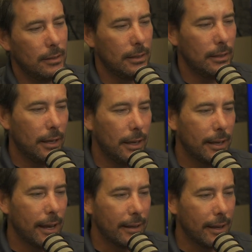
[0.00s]

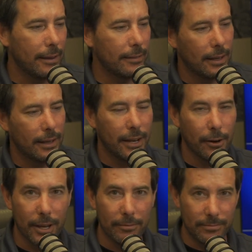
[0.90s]
Yeah. I
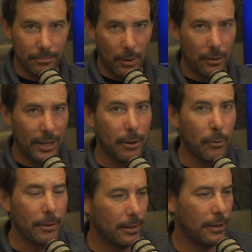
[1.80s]
hear you. Well,
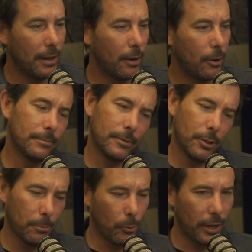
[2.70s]
anyway, I hope
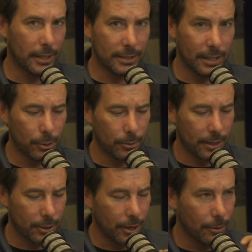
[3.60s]
your boy gets injured
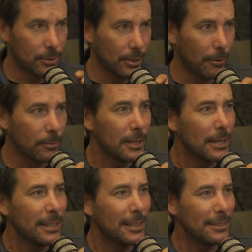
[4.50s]
this year. So,
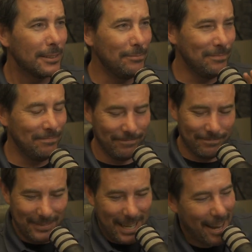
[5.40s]

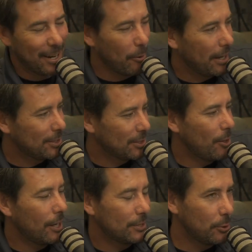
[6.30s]
yeah, I know. I just
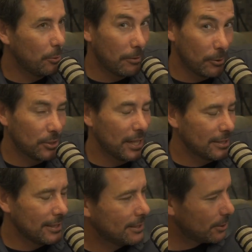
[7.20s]
lost 2 of our
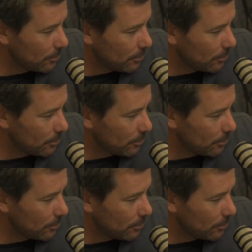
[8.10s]
6 listeners,